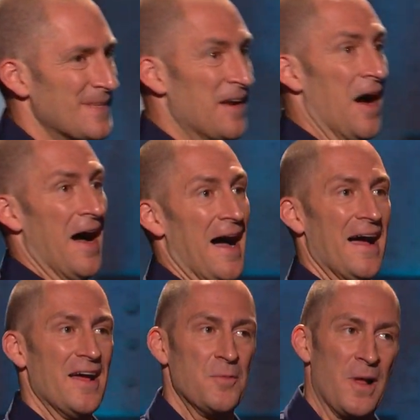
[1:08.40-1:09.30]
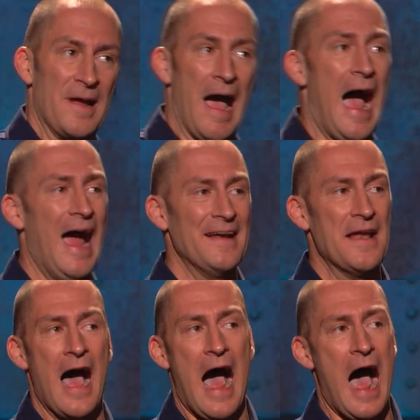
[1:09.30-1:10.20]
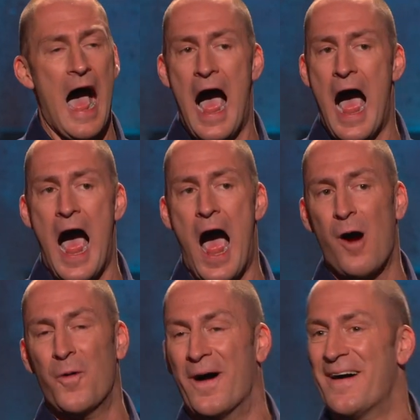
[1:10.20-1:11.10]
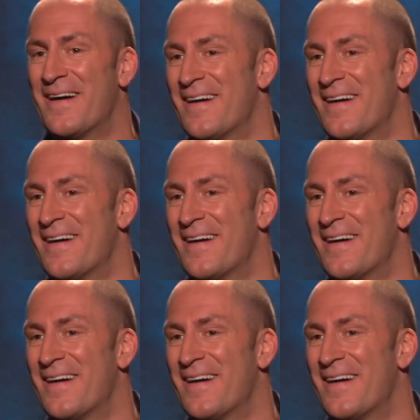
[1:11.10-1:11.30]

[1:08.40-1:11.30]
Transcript: And I am like, I know!